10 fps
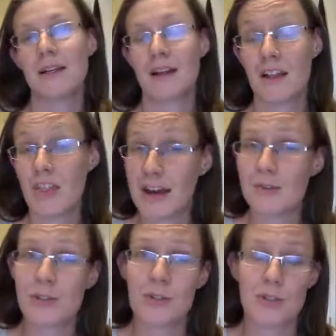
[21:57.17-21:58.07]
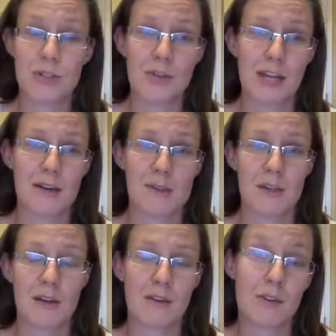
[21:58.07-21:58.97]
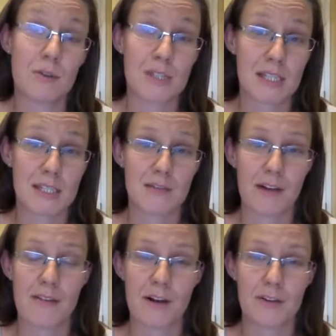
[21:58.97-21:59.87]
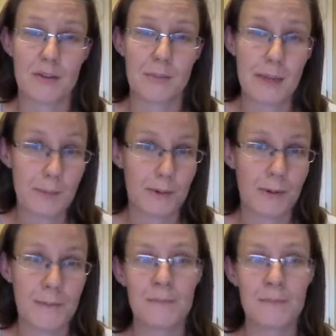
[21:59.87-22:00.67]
1,000 or 2,000 of those 6,500 people.